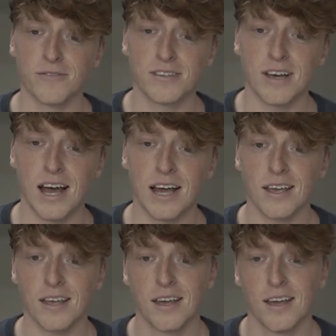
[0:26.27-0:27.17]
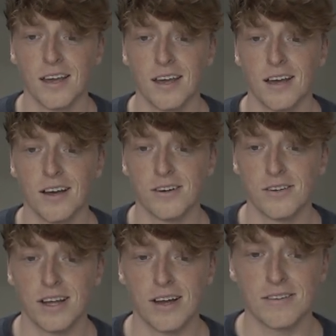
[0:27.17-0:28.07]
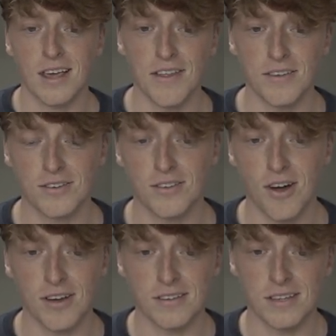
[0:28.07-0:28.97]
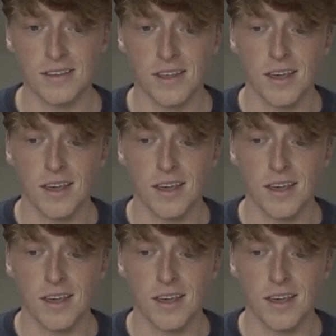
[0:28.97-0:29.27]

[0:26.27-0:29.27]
of attack on how to get this started,